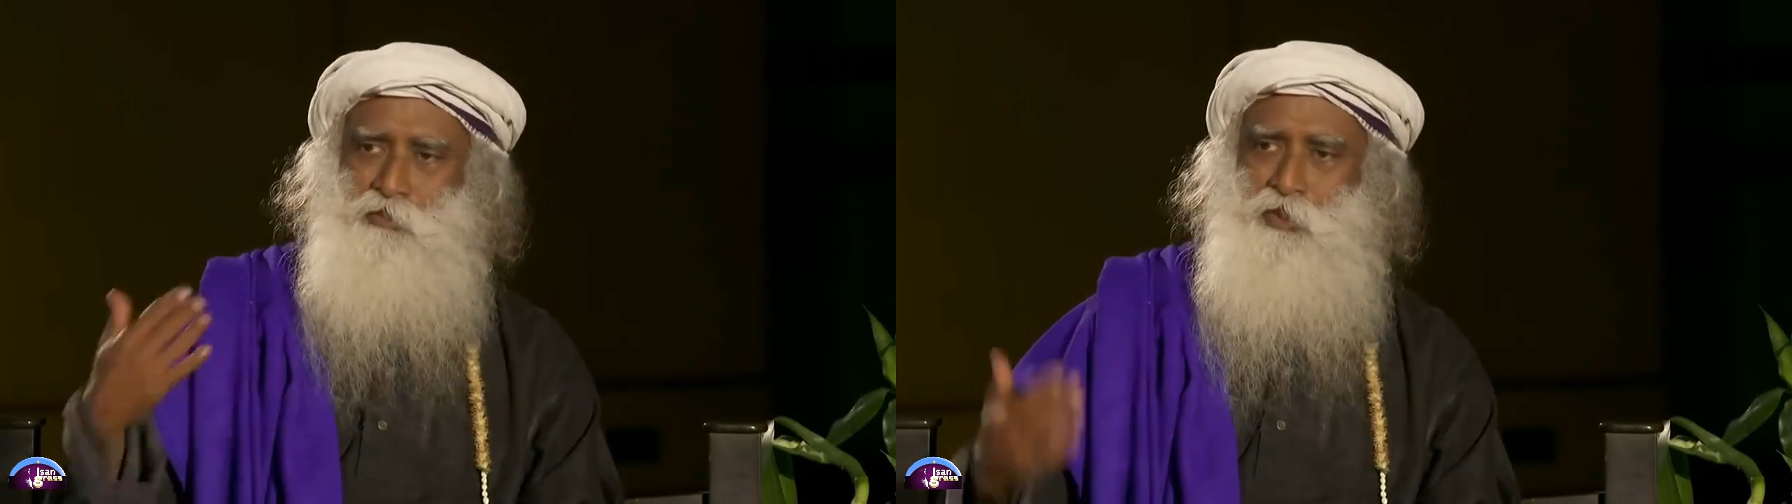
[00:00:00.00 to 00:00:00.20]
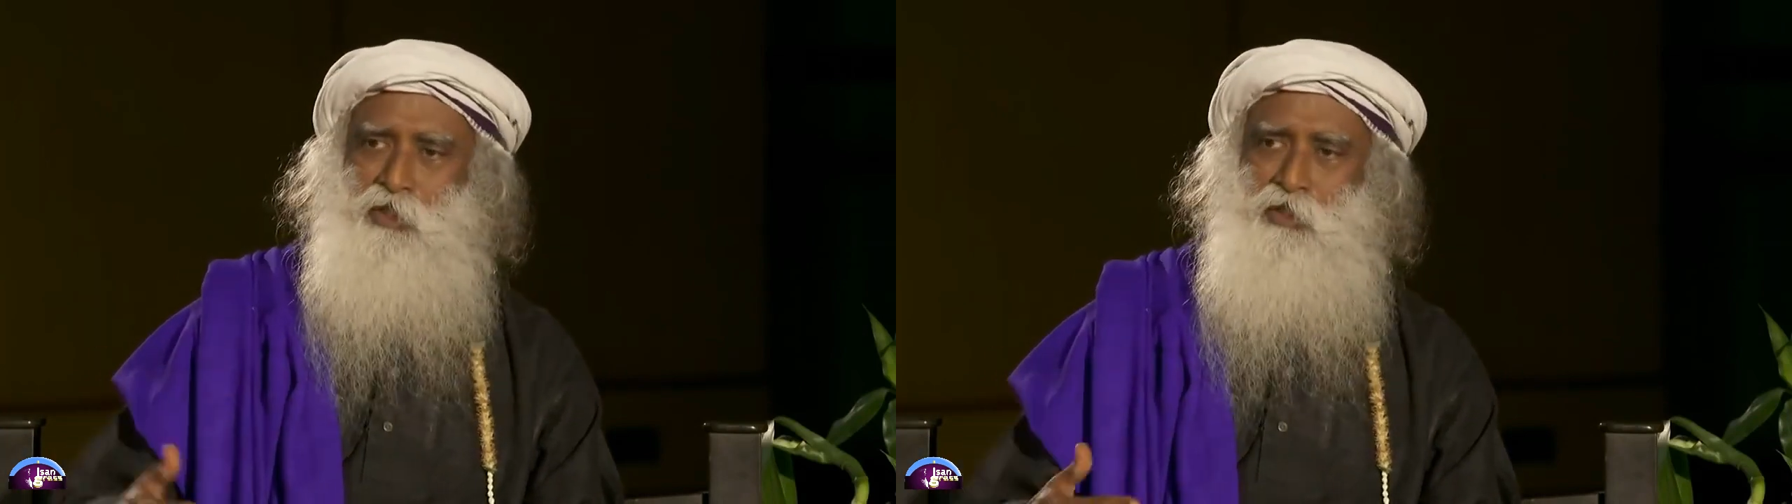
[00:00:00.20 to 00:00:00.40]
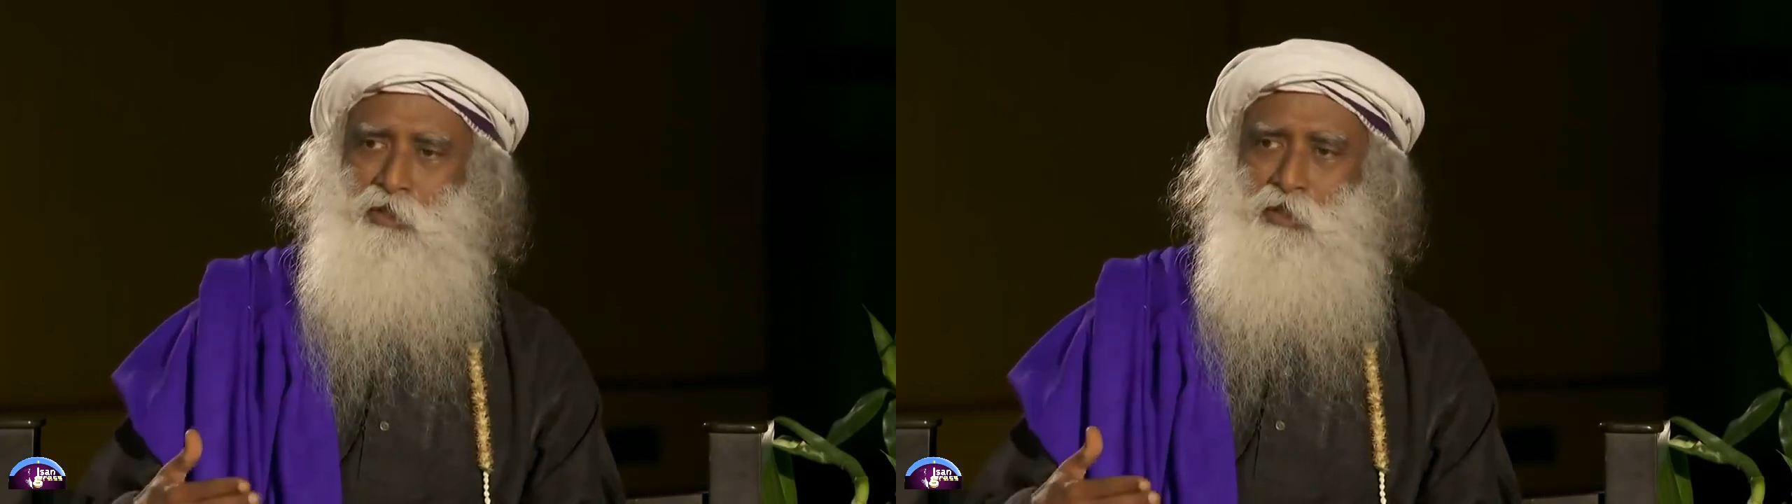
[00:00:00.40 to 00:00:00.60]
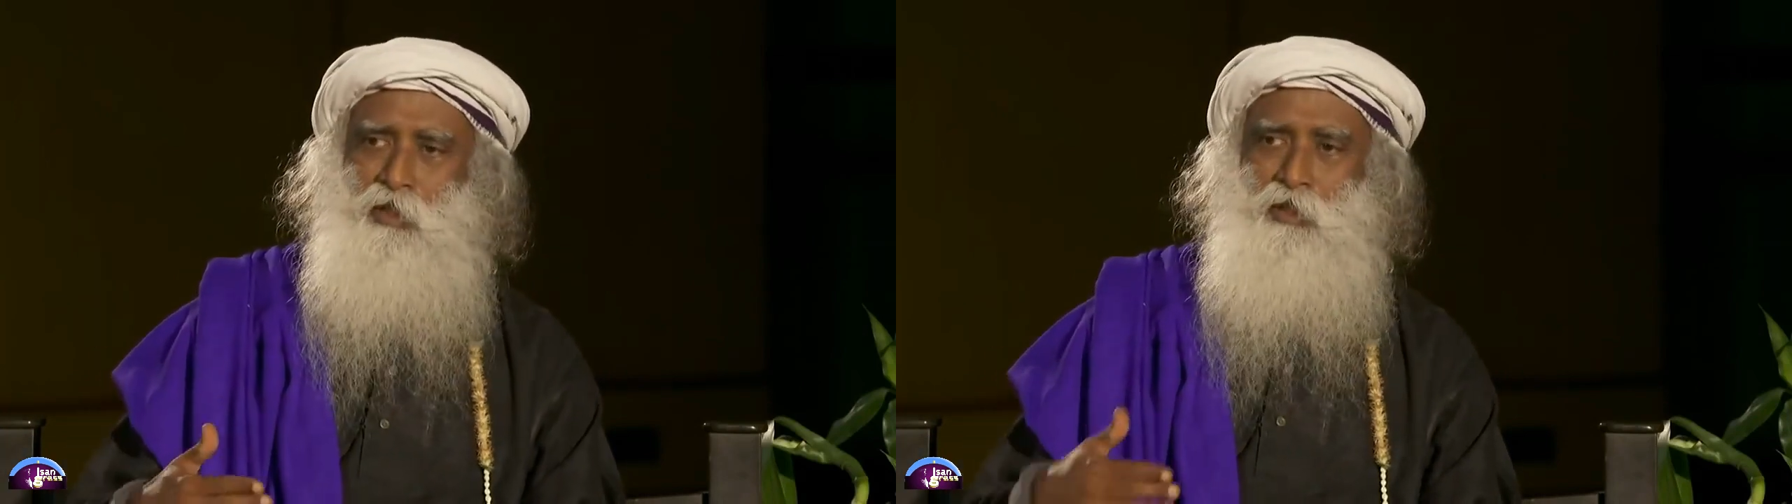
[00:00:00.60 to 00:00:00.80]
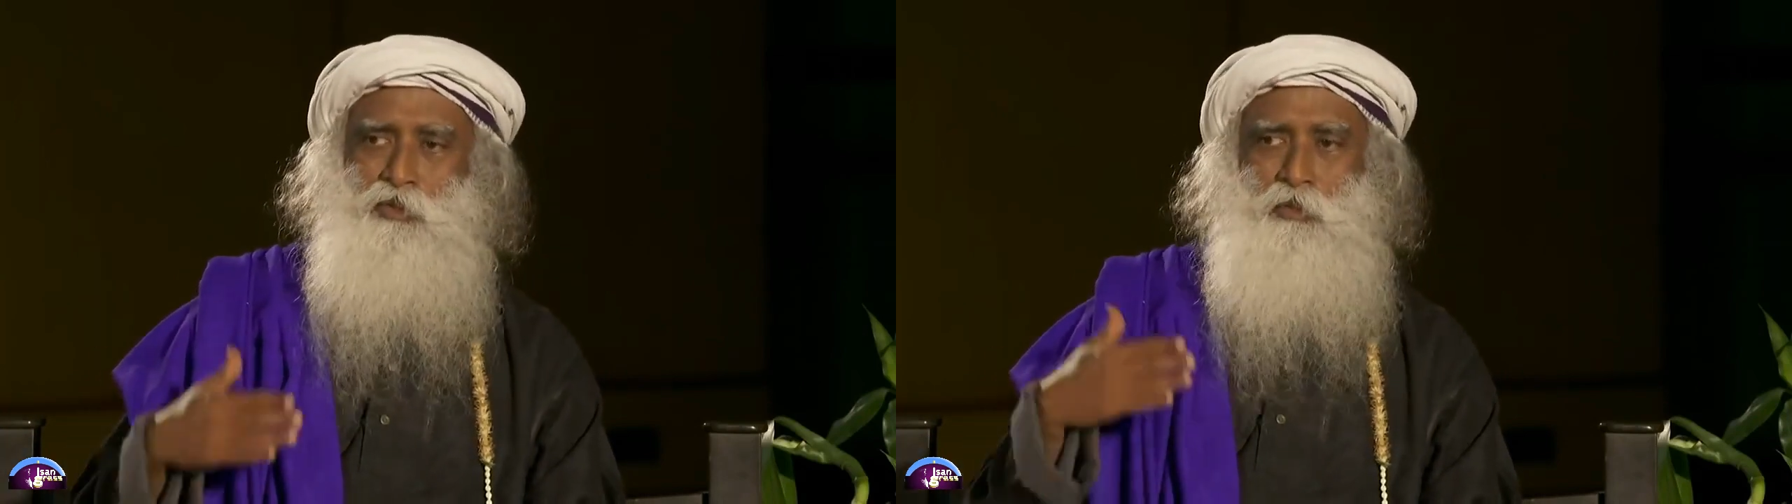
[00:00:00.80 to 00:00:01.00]
been
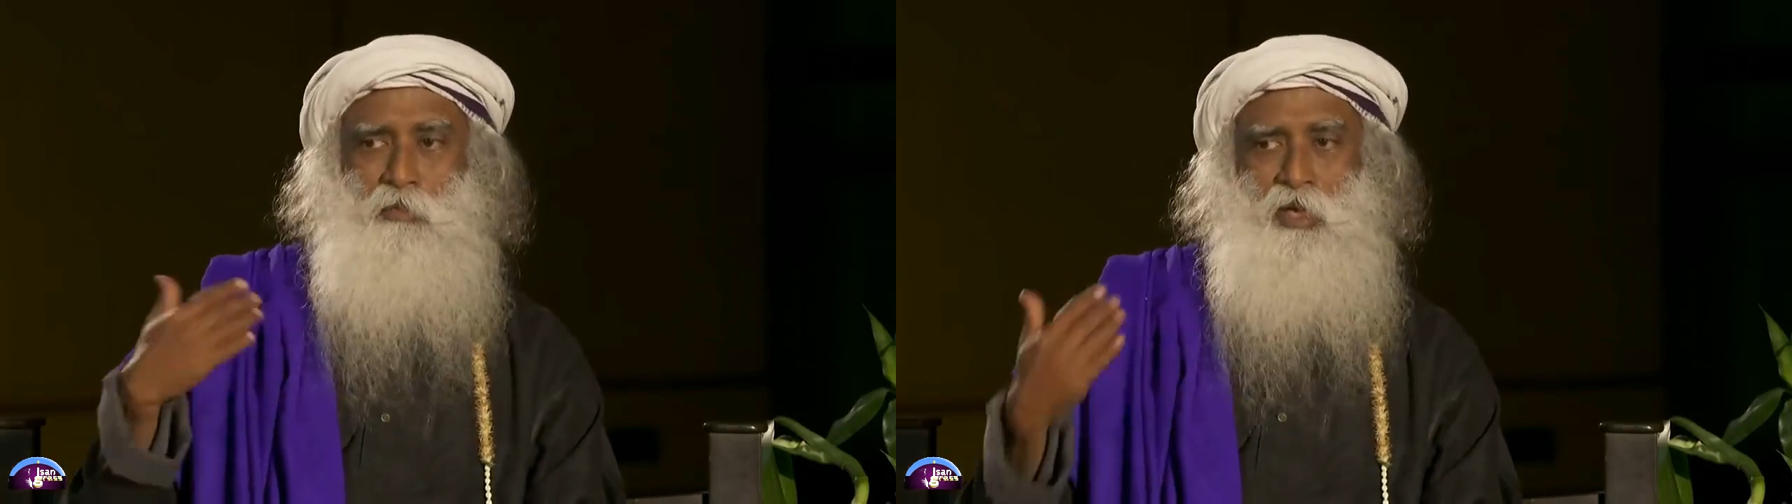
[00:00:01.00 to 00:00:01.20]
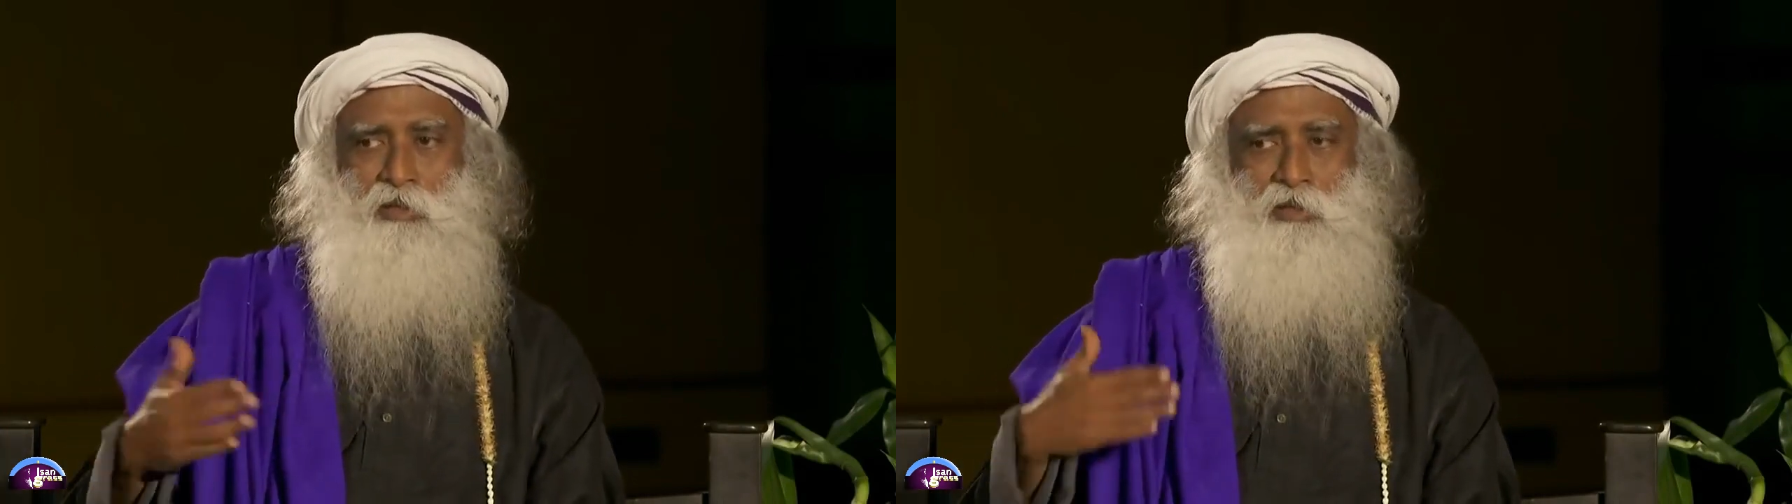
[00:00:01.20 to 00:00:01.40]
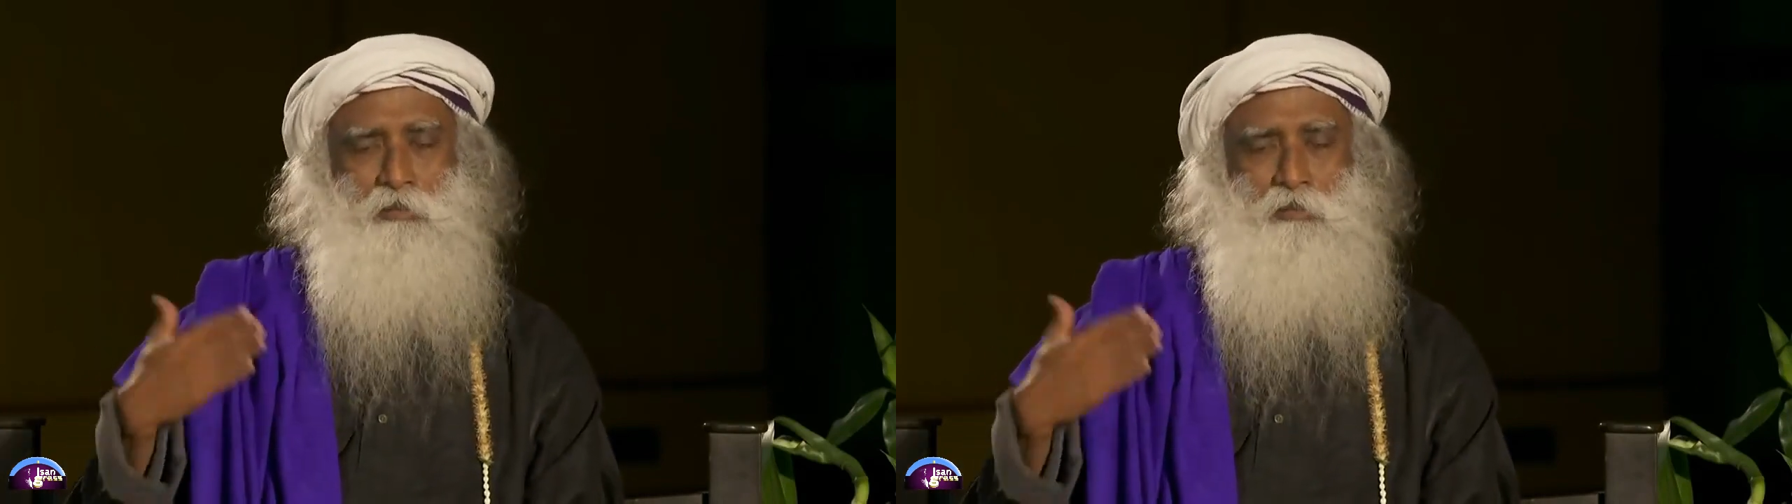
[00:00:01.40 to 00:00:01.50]
to make the